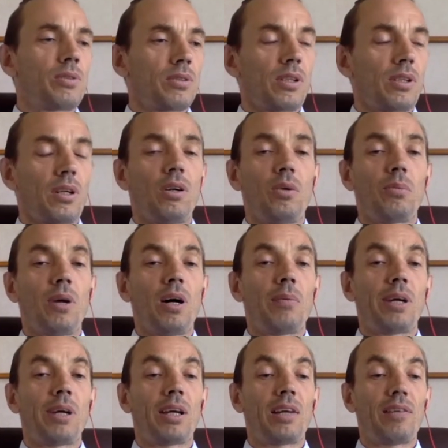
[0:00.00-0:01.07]
She was like, oh, mom,
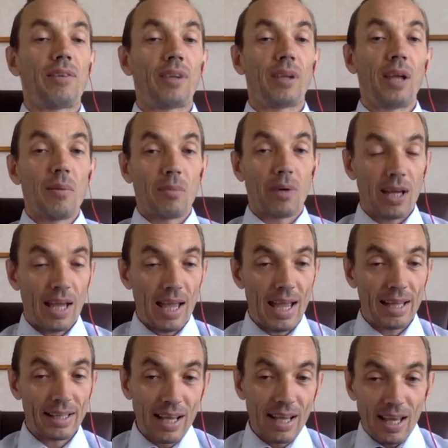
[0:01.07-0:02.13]
I can feel my
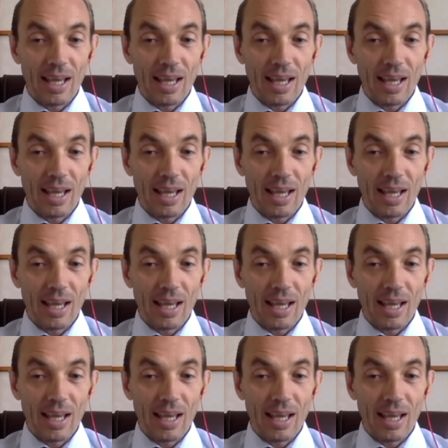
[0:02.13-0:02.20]
hand.